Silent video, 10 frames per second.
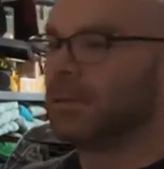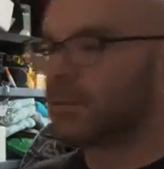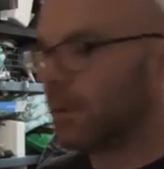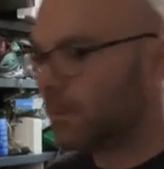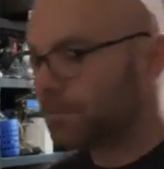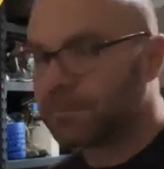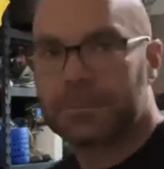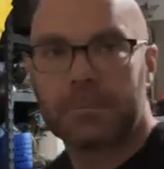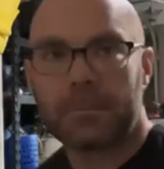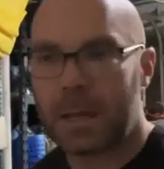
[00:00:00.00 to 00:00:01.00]
So
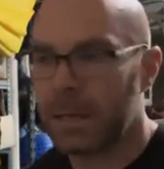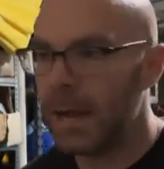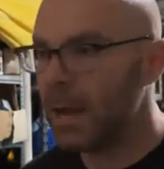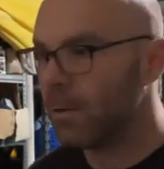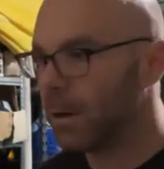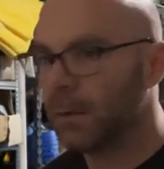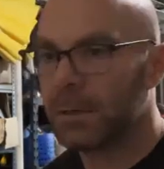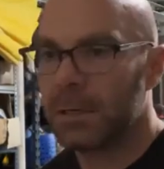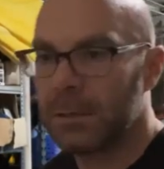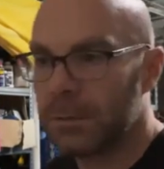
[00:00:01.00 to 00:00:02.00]
now what I'm
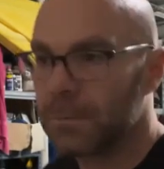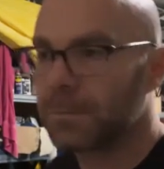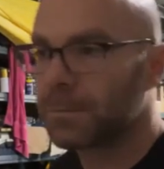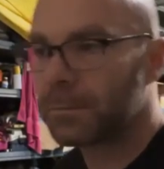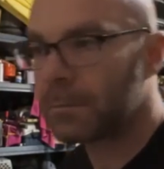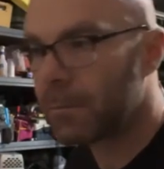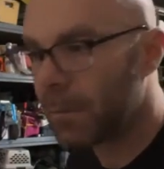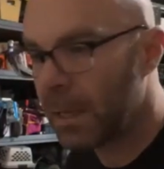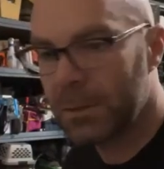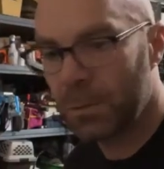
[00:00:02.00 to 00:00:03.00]
gonna do
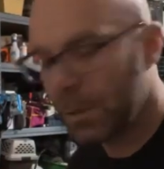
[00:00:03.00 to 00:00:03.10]
is